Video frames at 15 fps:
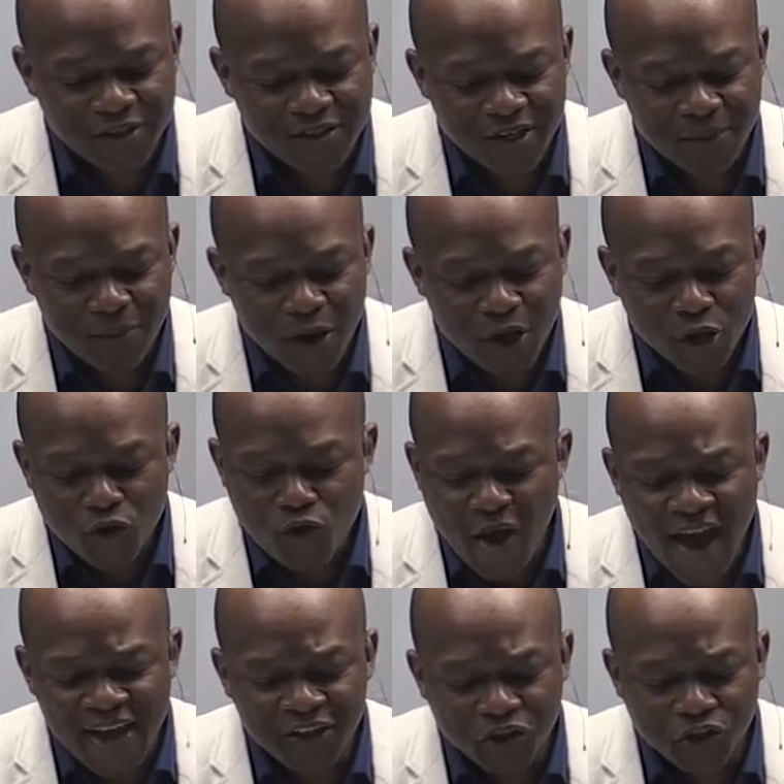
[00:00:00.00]
esteem through
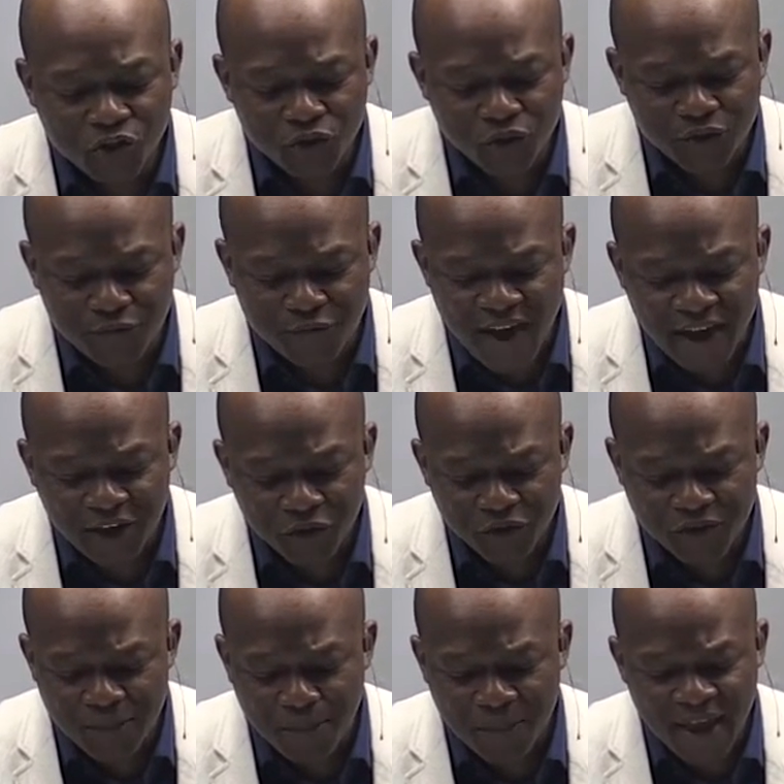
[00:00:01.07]
attitudes,
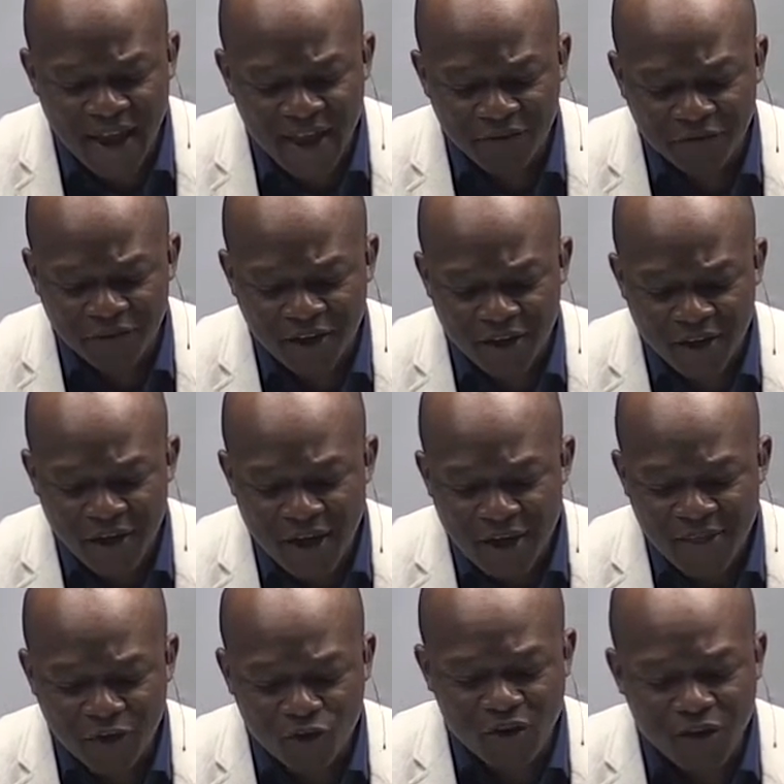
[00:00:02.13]
values, and behavior
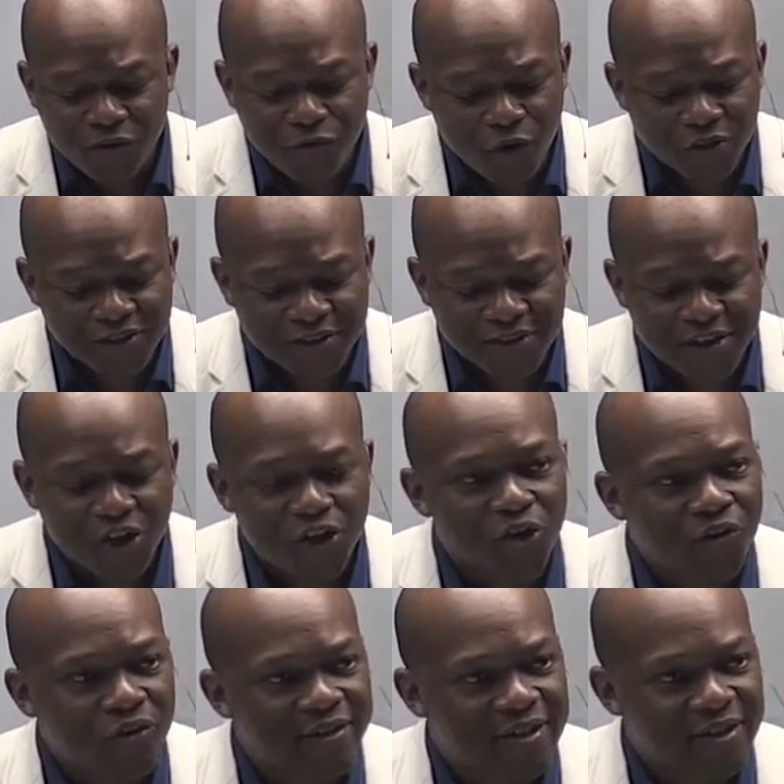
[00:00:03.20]
that reinforces
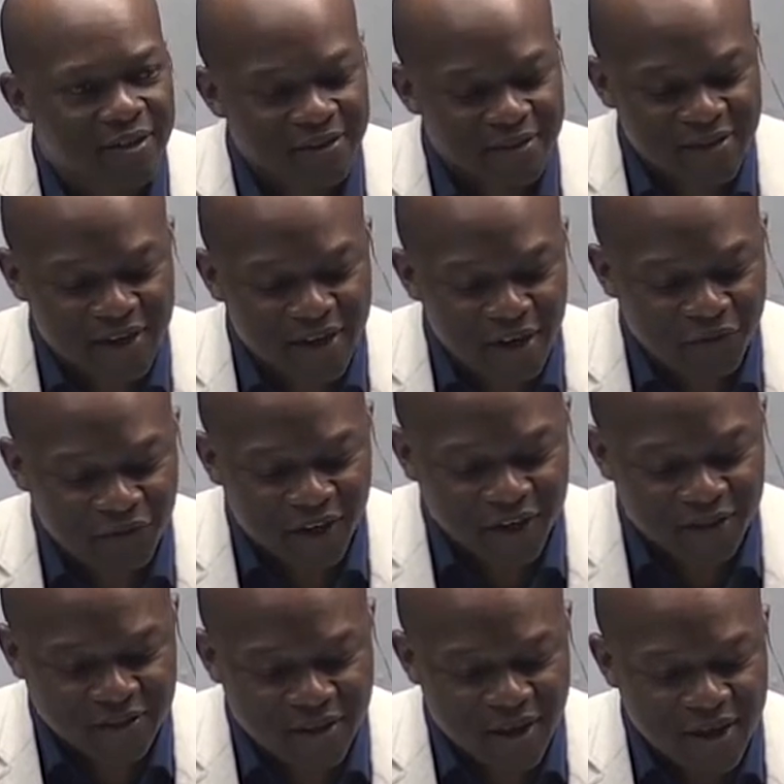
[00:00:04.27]
security,
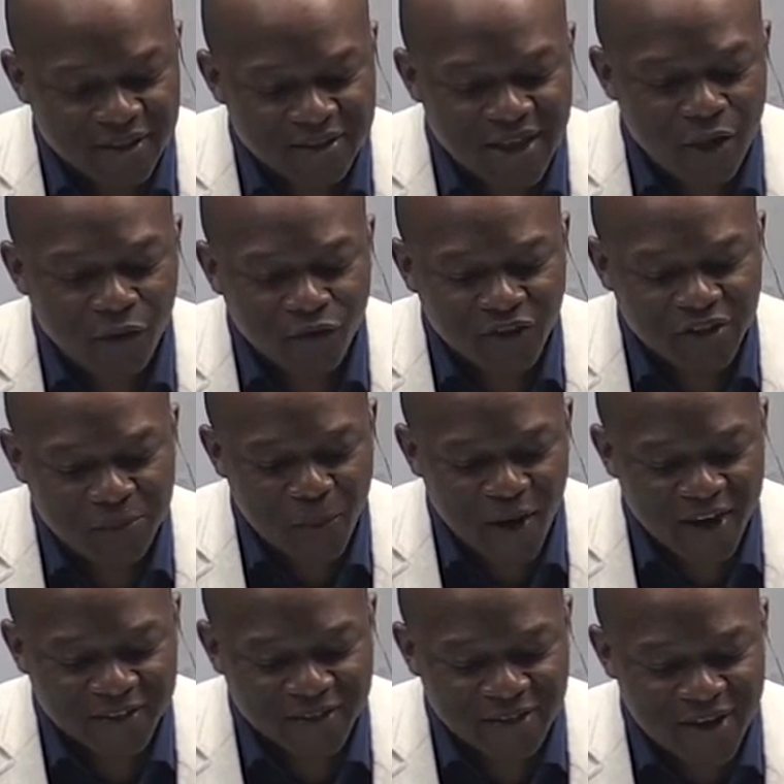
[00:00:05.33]
significance, self
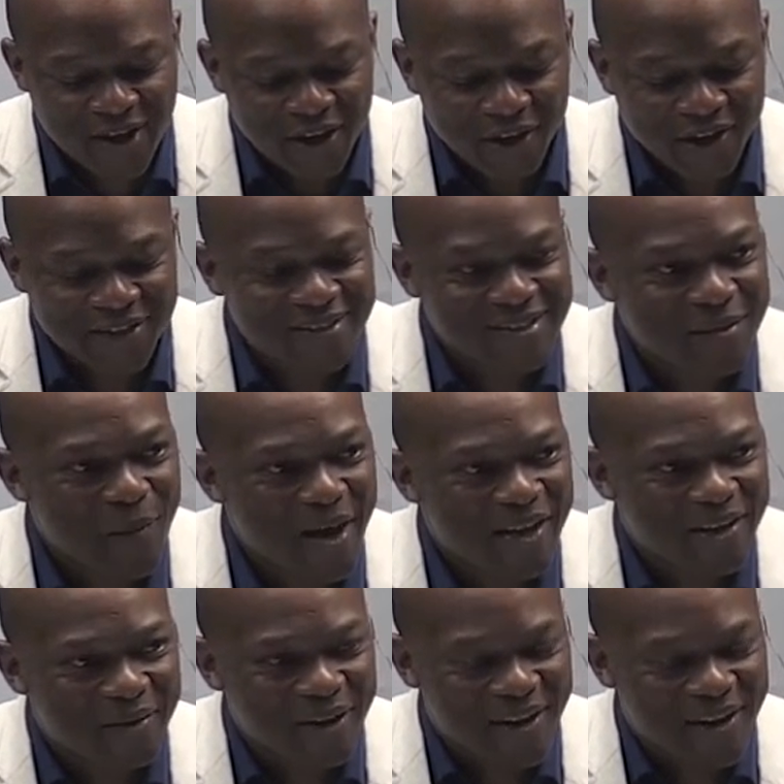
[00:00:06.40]
respect. You can see my